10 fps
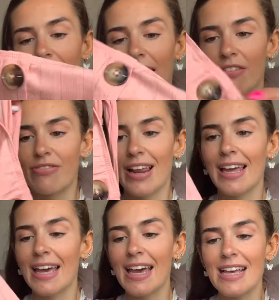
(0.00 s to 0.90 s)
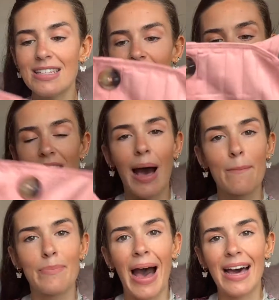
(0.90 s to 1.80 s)
like feeling it, isn't
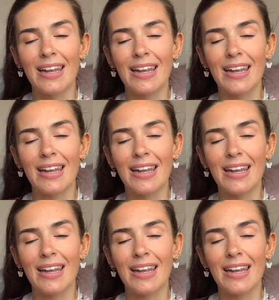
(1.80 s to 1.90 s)
that bad.